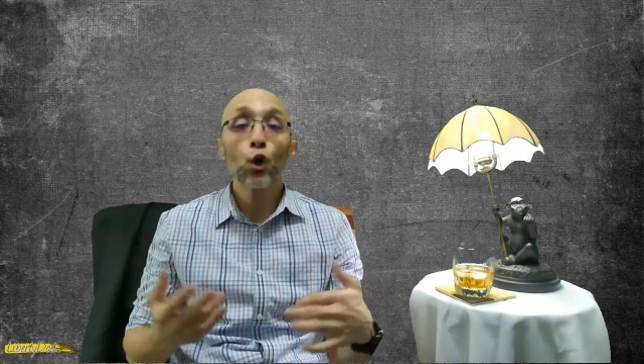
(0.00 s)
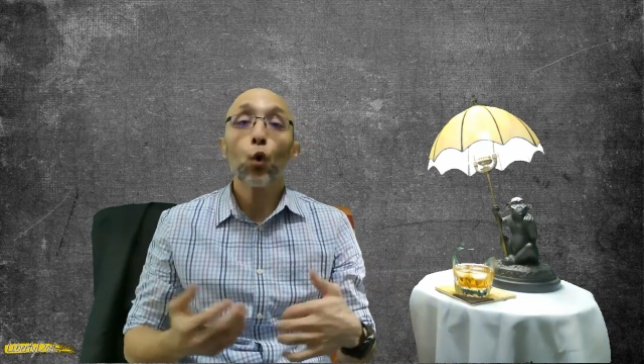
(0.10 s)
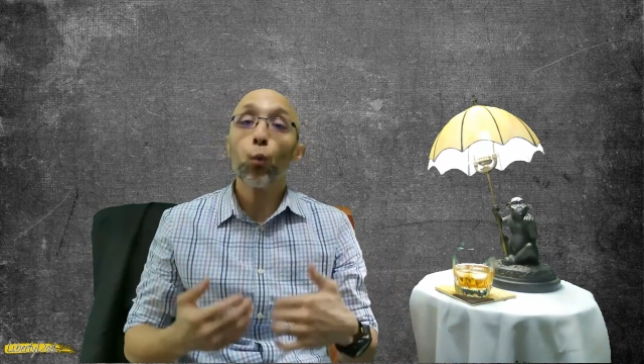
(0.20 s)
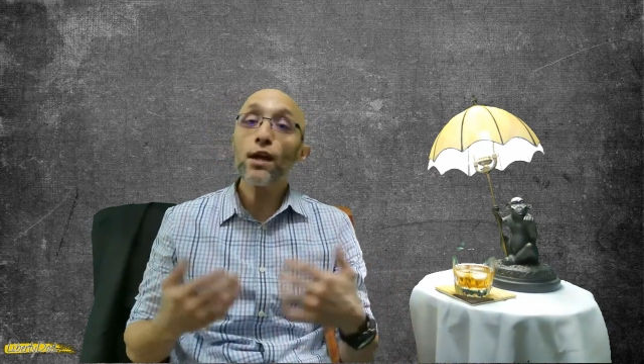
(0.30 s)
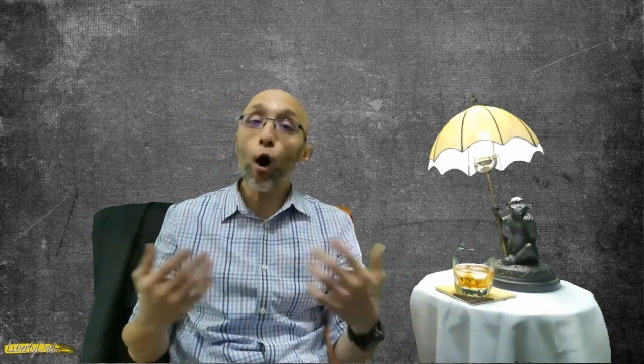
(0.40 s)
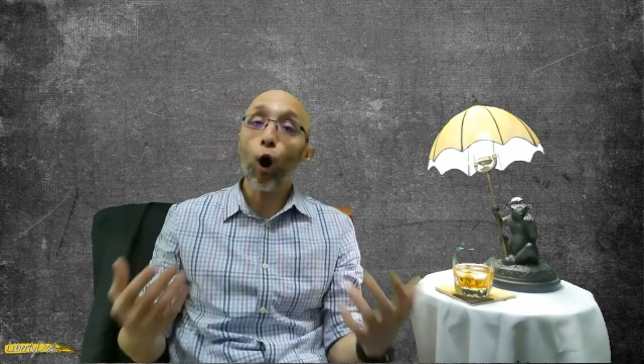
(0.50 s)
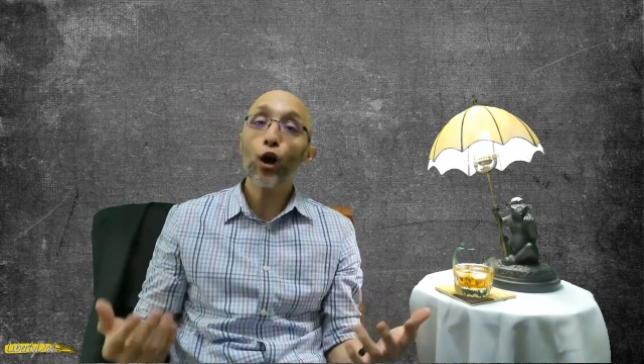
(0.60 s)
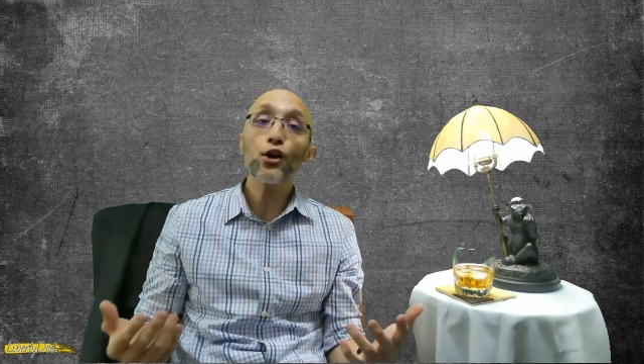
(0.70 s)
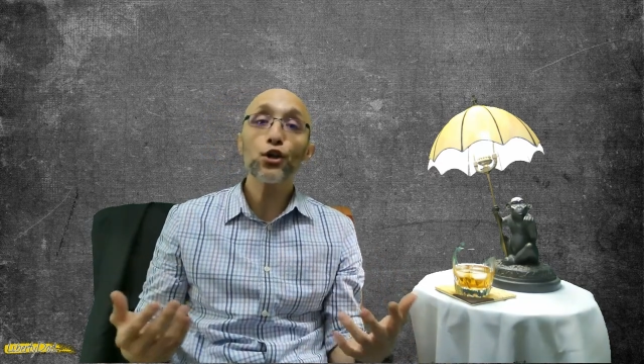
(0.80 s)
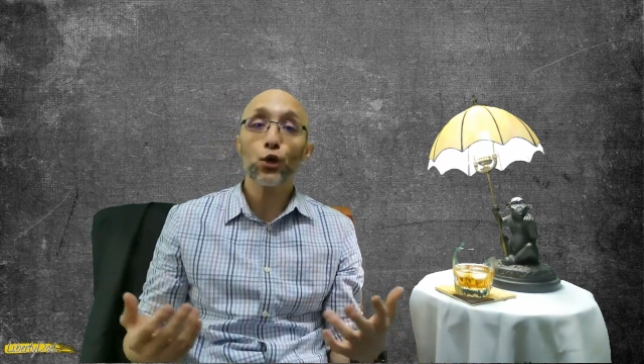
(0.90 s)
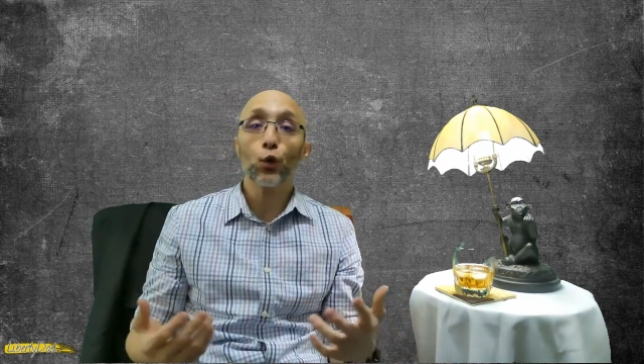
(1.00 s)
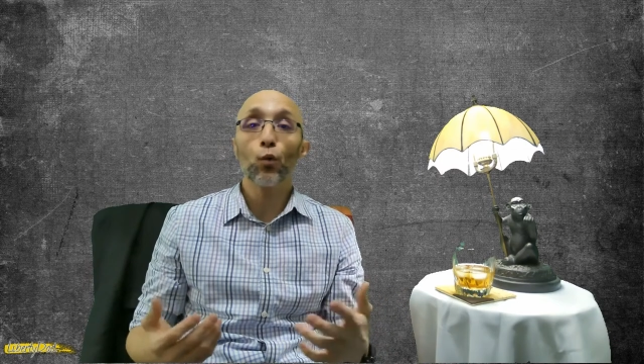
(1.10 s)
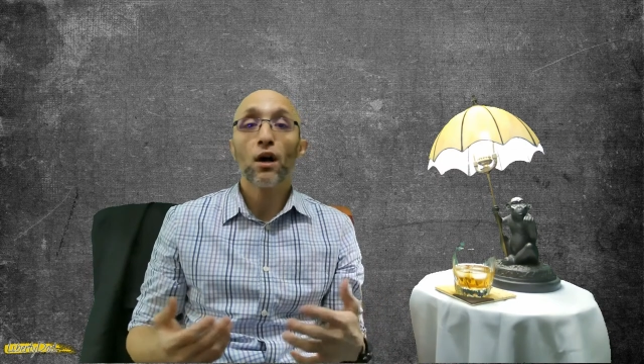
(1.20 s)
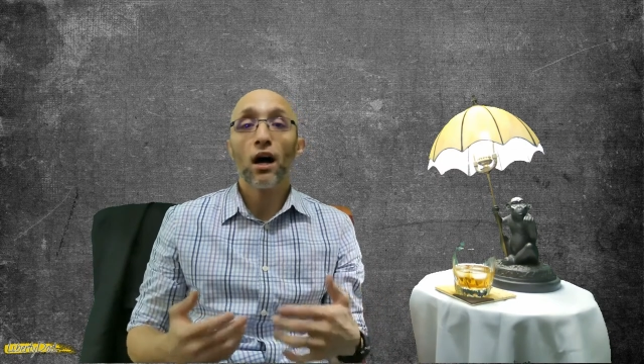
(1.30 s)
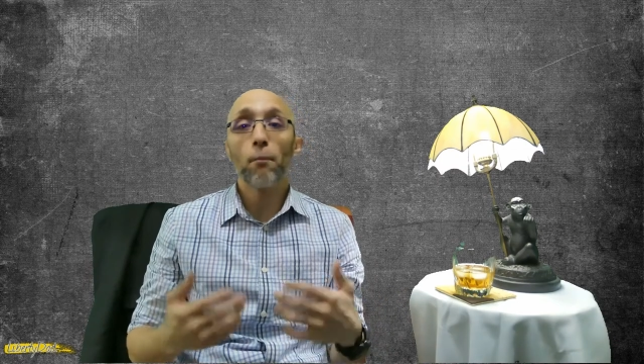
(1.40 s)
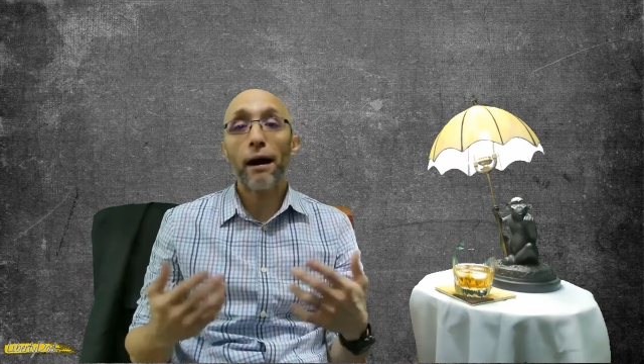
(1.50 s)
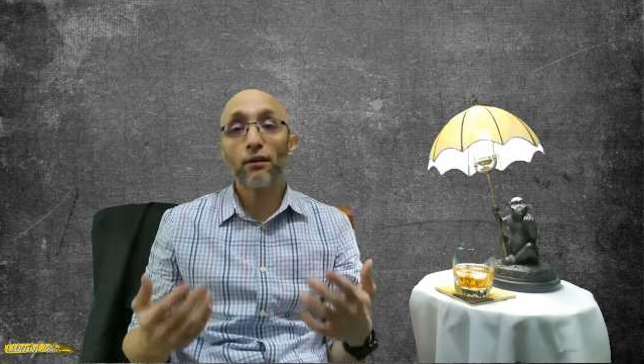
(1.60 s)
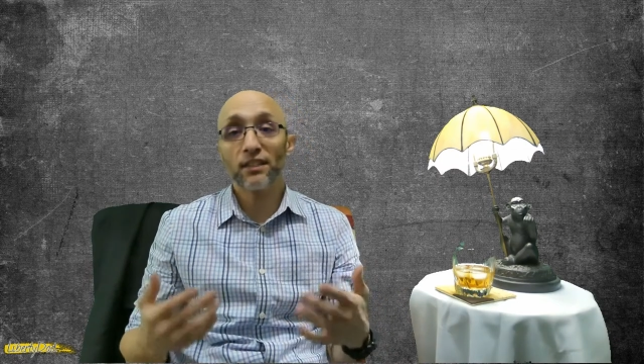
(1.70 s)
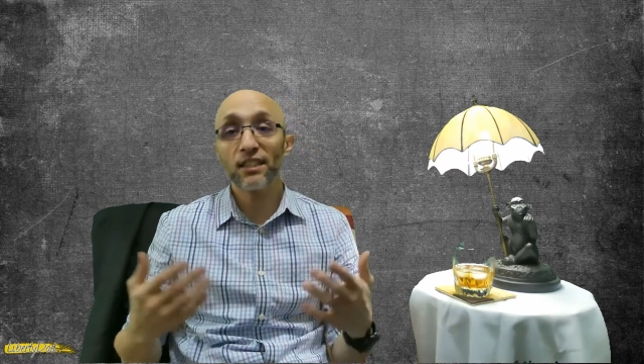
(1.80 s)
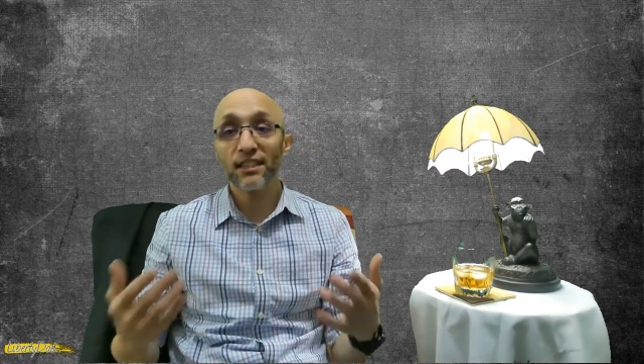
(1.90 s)
We argue about
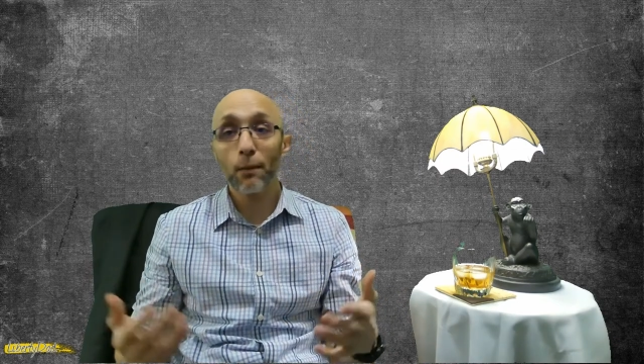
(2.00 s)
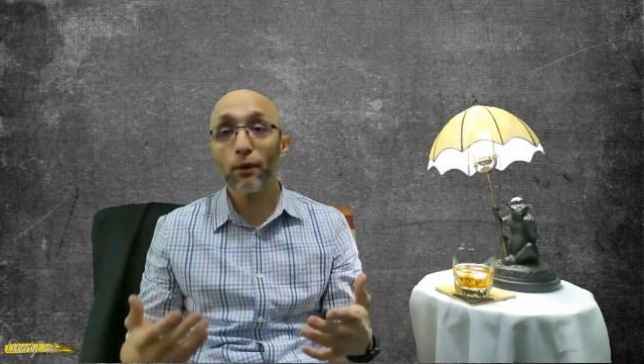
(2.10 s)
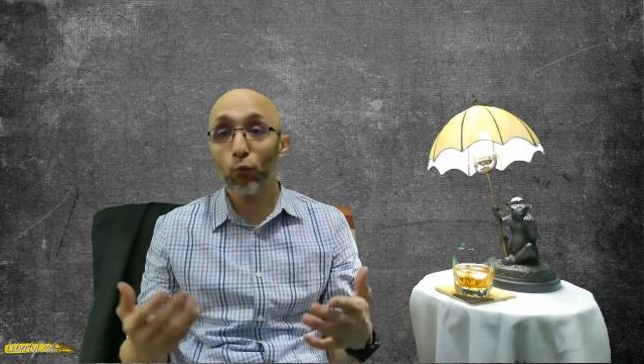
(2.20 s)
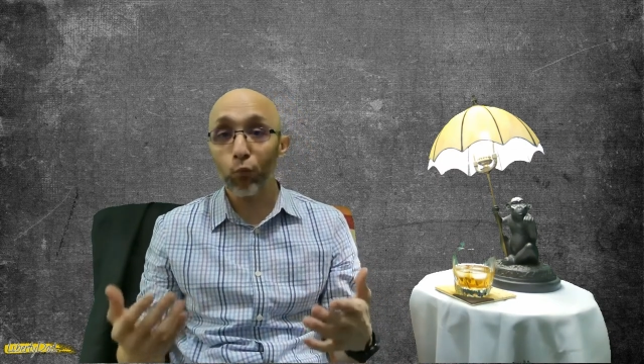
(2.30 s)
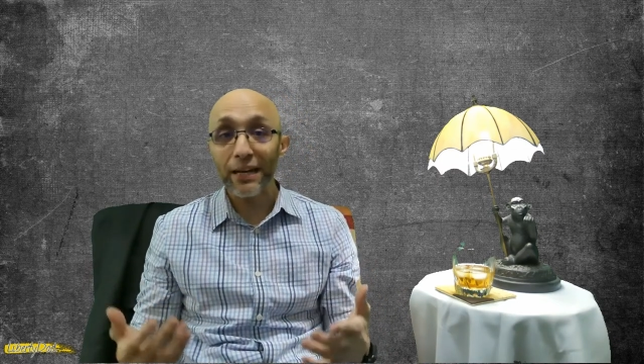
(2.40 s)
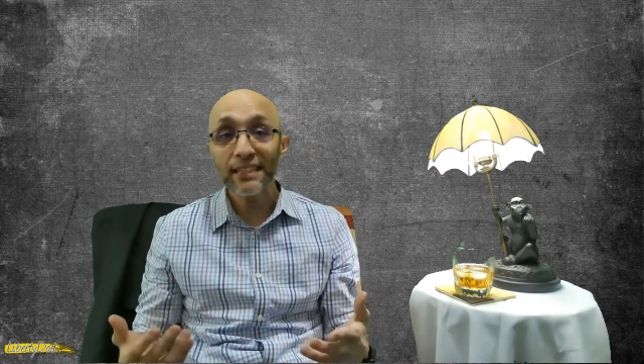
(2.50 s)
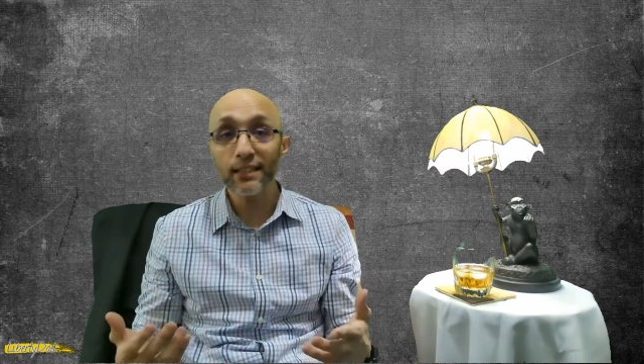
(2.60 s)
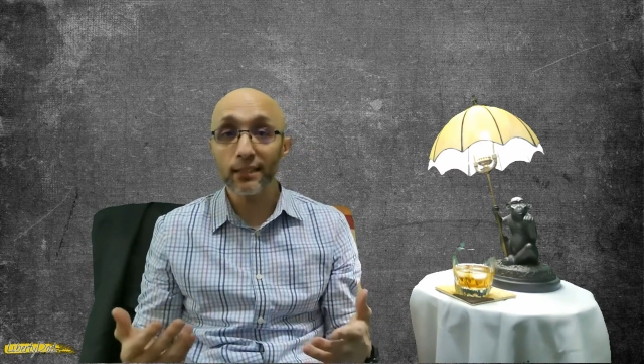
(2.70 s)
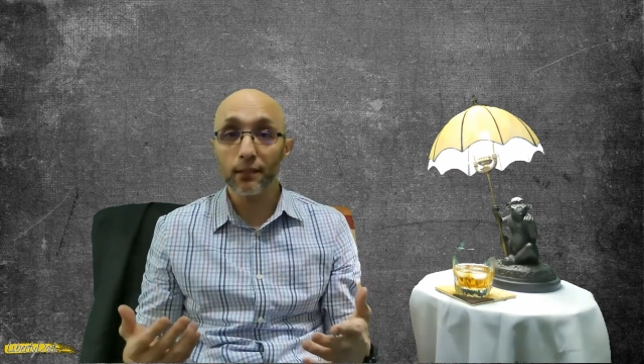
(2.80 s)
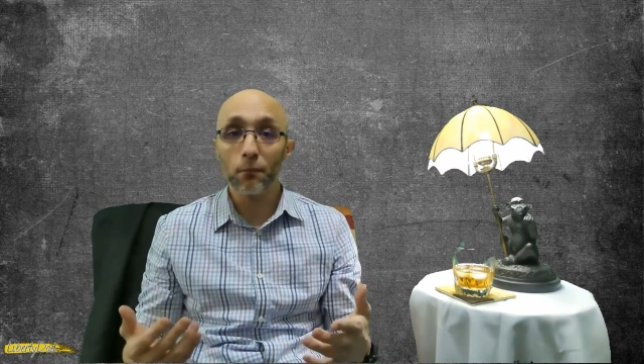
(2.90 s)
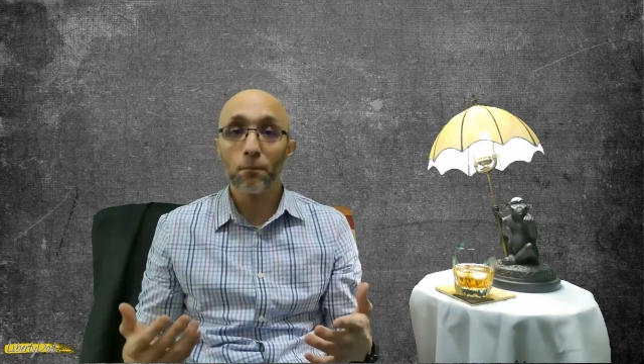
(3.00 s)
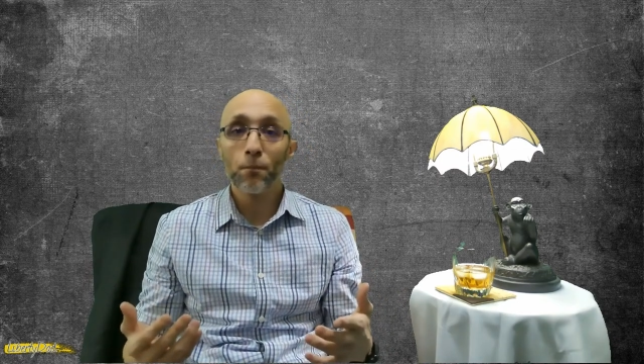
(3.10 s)
systemic racism,